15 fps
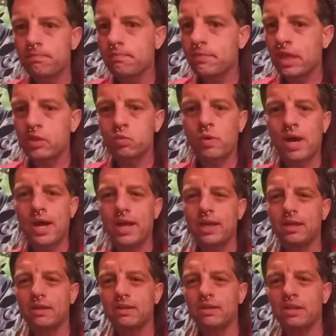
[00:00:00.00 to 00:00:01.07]
that's
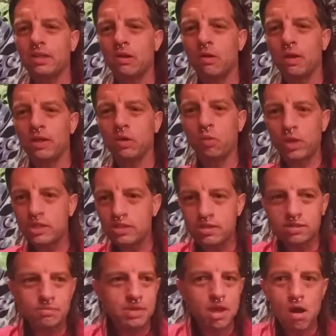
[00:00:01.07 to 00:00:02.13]
why, you know, like
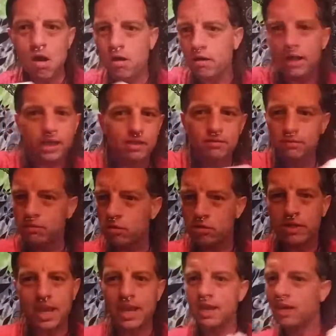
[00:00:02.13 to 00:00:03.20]
witches be all like
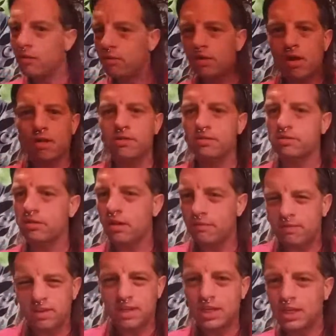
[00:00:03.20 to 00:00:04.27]
creative with all their stuff,
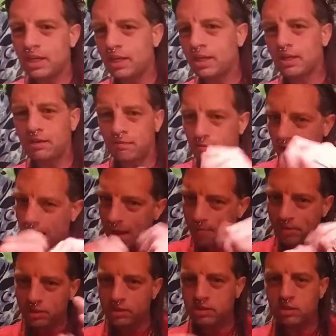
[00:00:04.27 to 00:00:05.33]
digging and
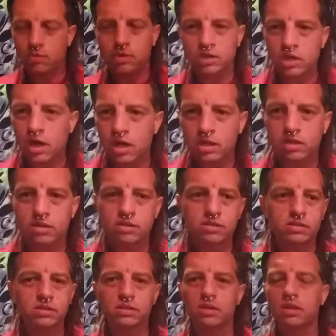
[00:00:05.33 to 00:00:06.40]
wrapping shit with
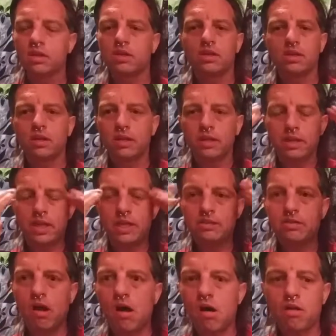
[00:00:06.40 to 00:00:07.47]
colors, and it's
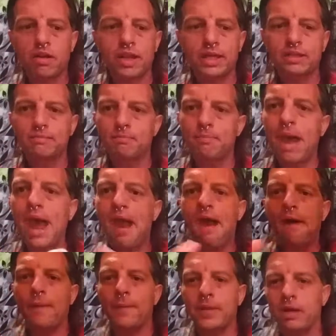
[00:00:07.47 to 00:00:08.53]
all like
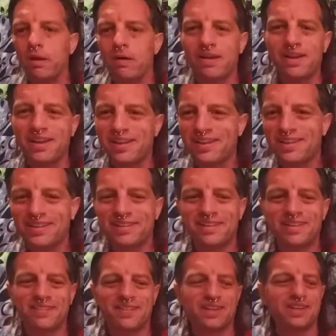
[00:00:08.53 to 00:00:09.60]
bow. You know, you know
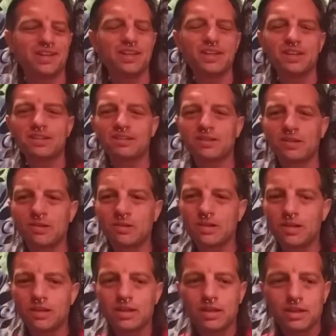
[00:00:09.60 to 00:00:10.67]
what I mean? So
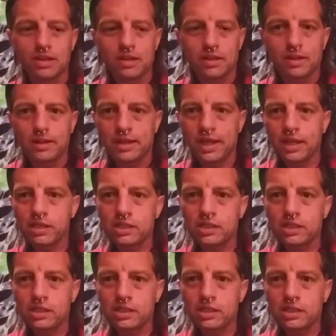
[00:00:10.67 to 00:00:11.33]
get